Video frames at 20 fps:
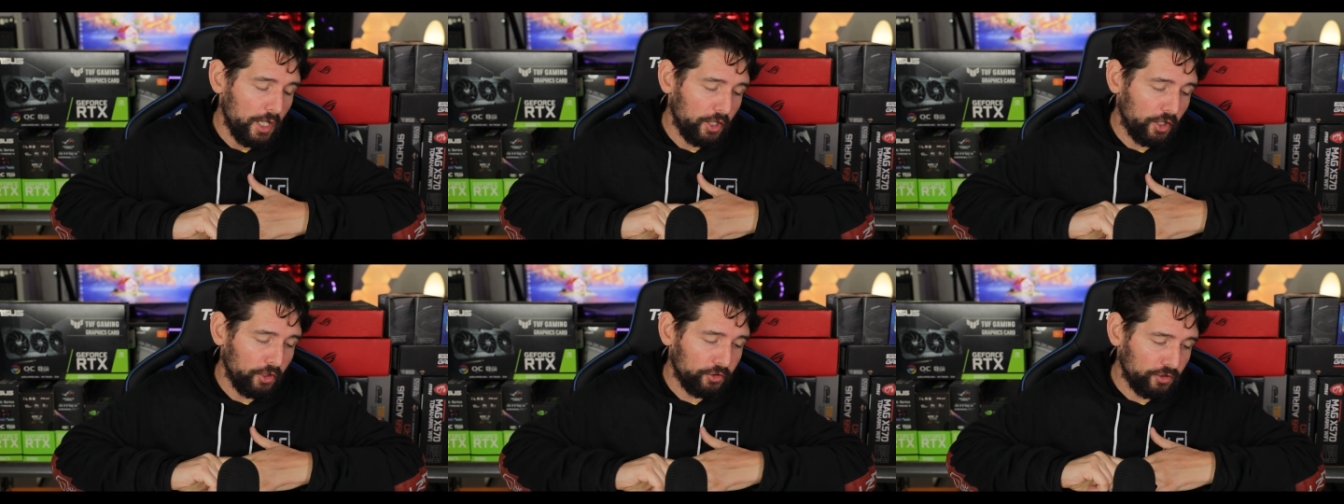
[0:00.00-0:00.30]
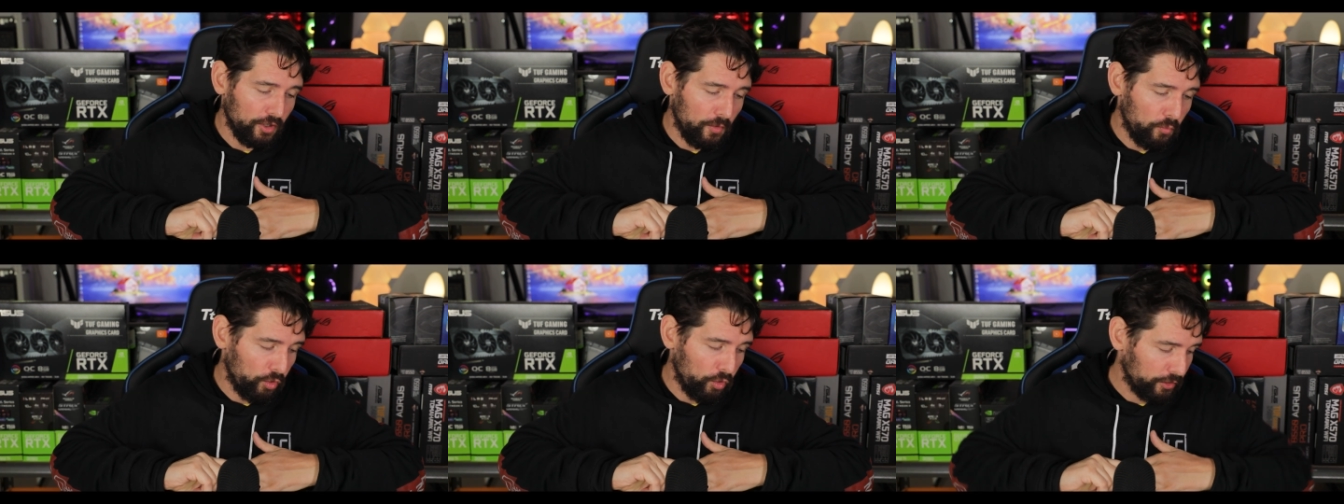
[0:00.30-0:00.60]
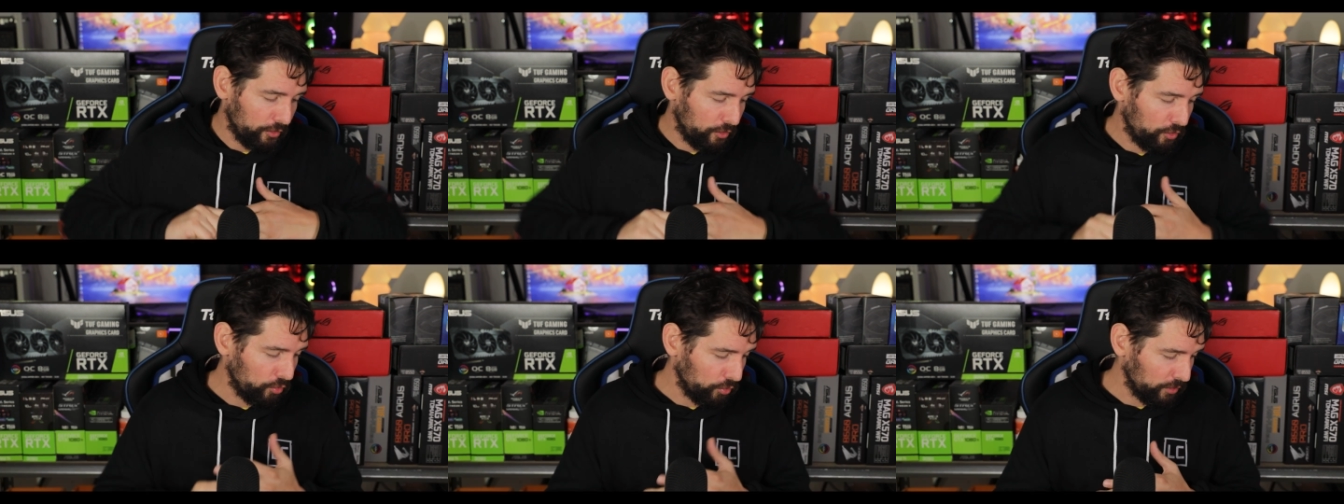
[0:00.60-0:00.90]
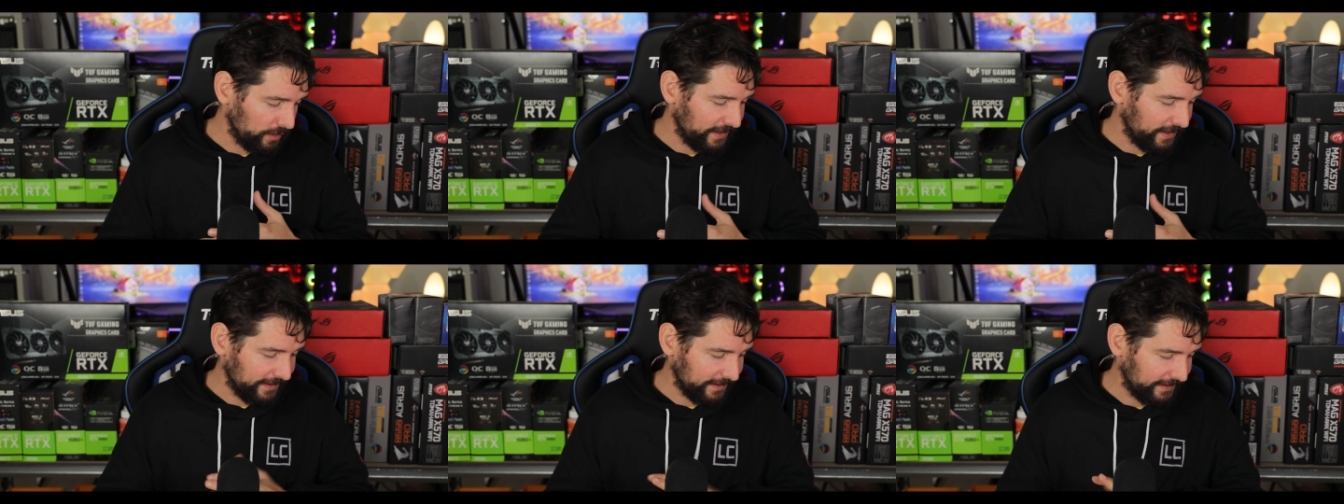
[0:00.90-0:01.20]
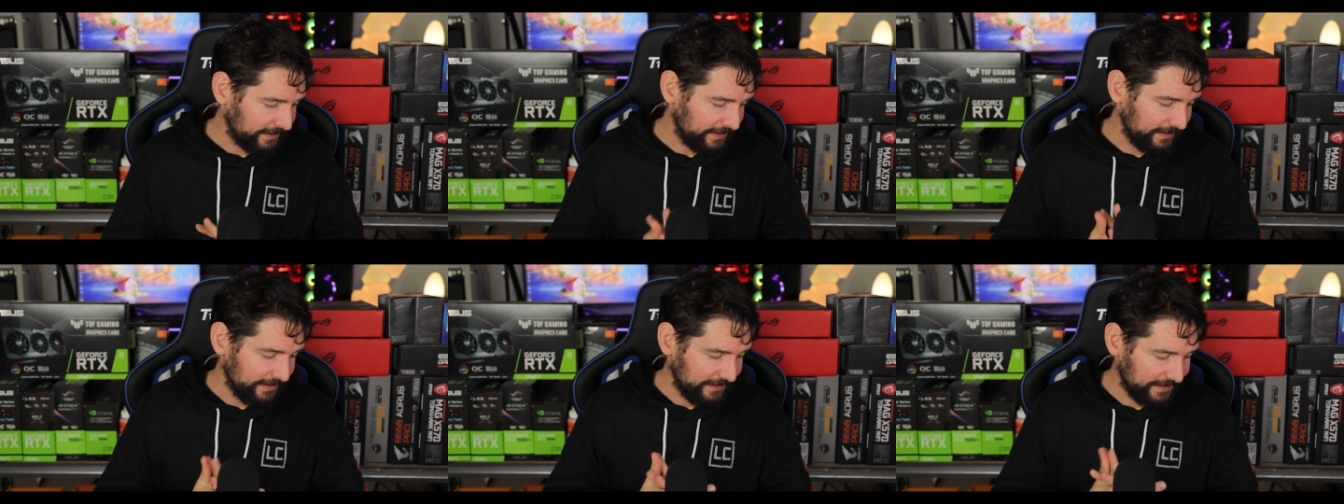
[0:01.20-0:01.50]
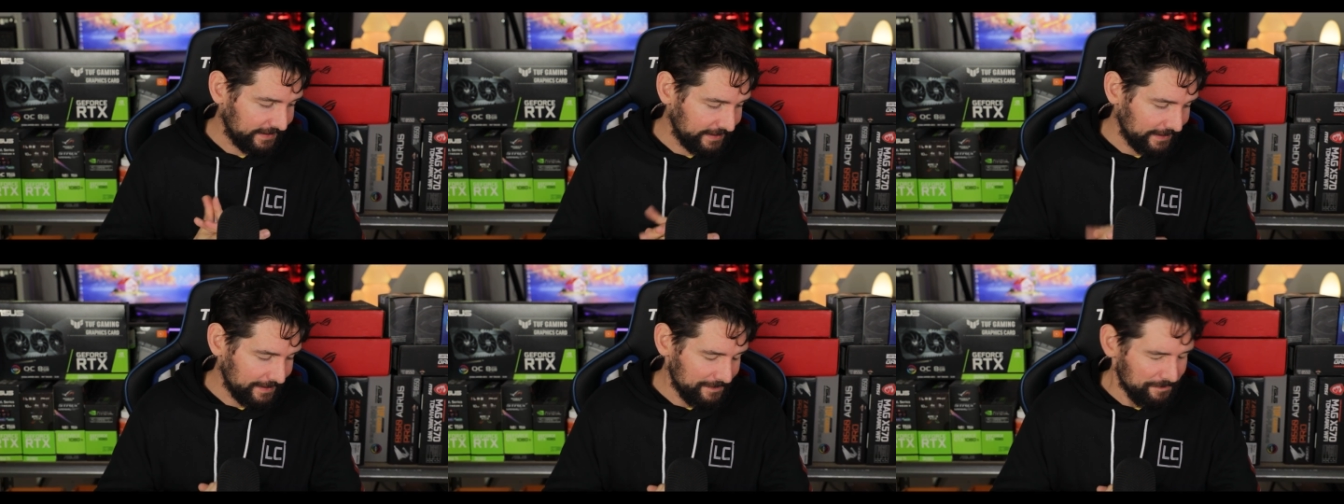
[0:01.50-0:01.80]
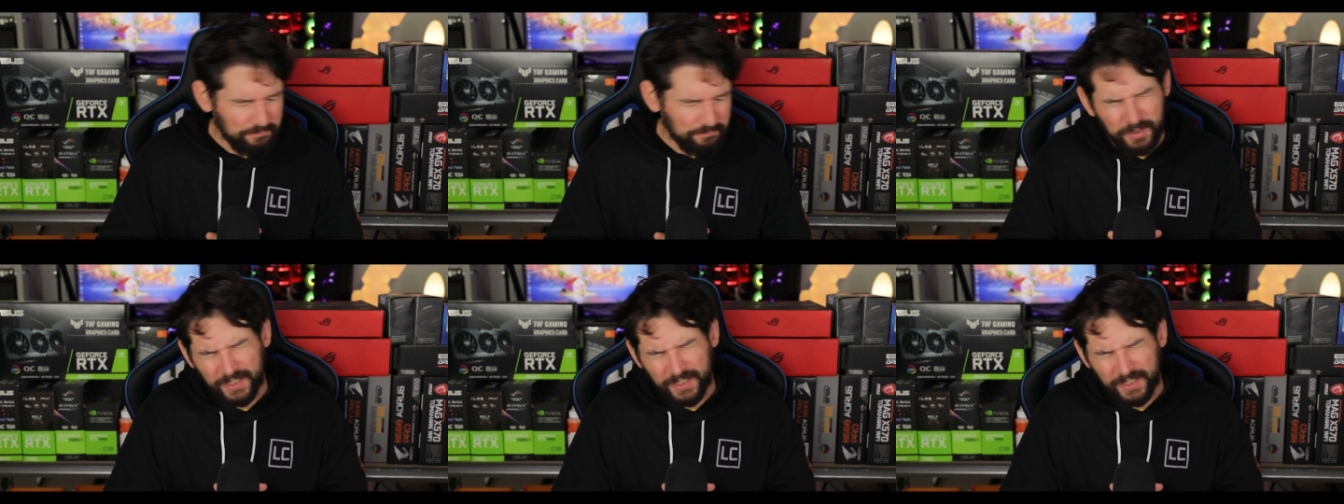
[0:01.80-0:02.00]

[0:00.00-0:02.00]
custom water cooling system.